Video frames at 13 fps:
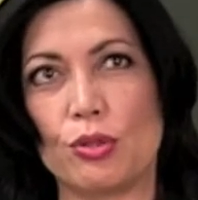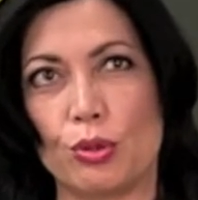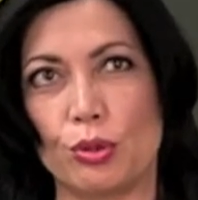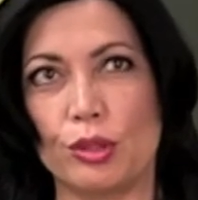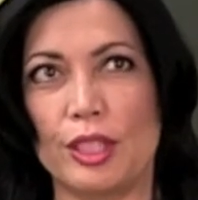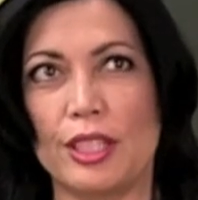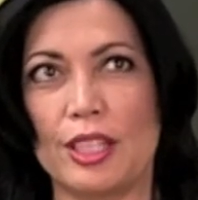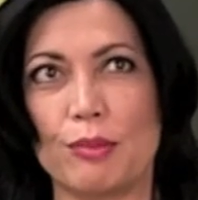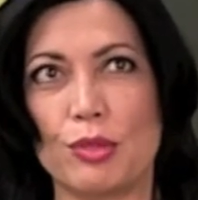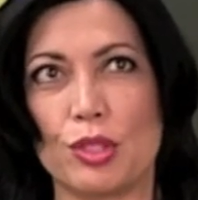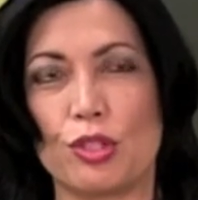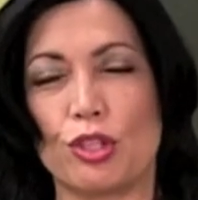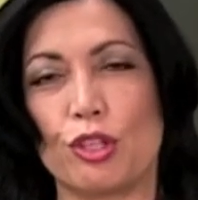truly
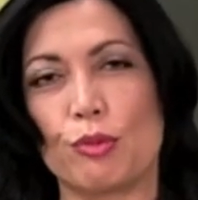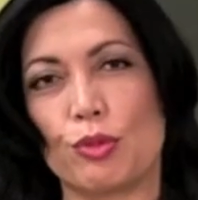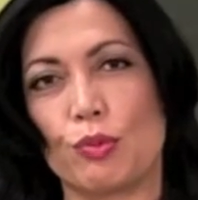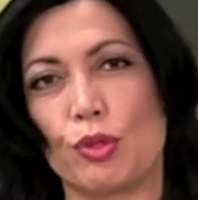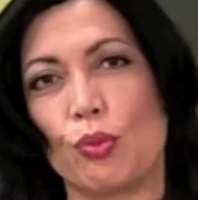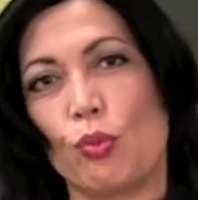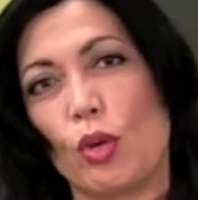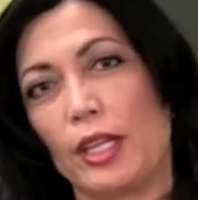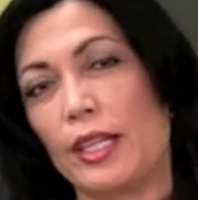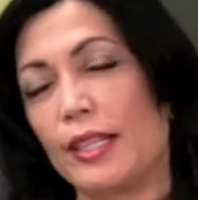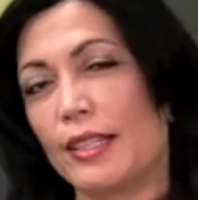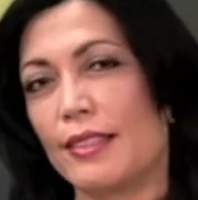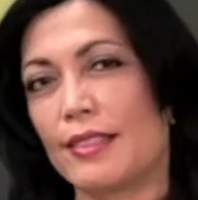come to terms with what
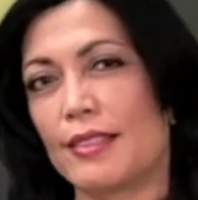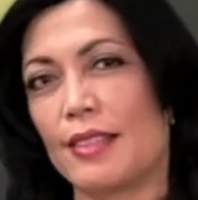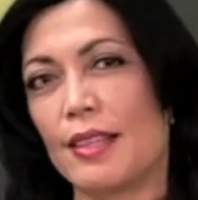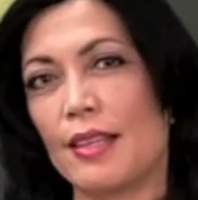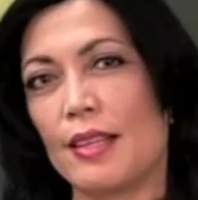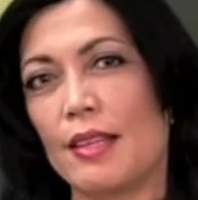it is